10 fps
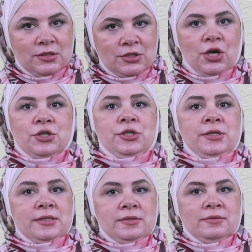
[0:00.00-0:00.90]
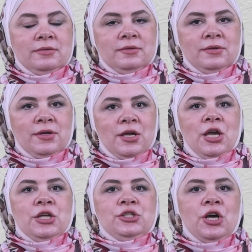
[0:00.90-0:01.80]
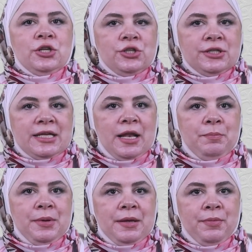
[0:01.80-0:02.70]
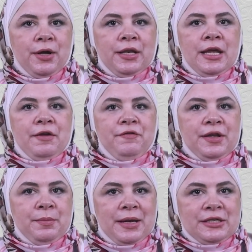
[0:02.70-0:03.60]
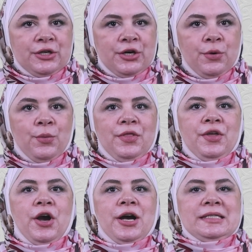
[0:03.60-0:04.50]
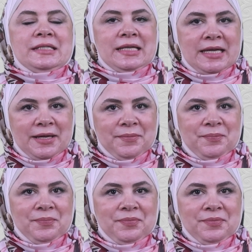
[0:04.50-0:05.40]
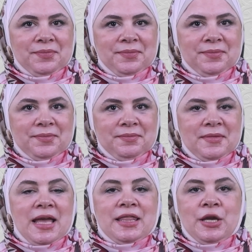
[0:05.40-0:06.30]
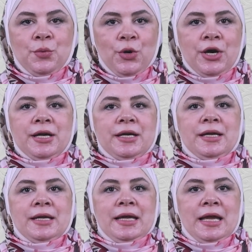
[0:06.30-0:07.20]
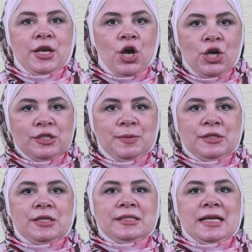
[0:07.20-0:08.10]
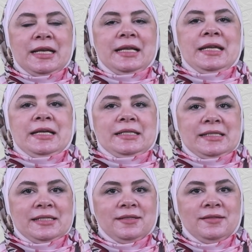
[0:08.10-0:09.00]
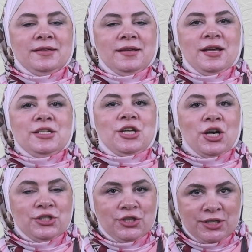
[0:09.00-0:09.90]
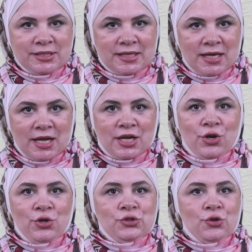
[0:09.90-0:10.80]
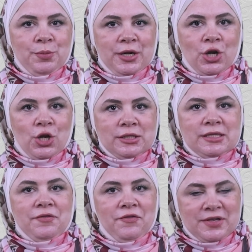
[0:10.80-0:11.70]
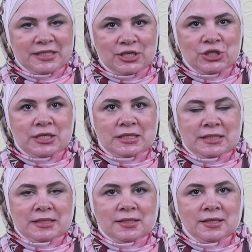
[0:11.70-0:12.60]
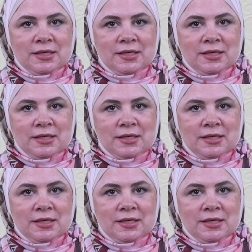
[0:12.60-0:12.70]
Doctors? Doctors help people feel better when they are sick. They work in hospitals and clinics. Doctors can also be called physicians.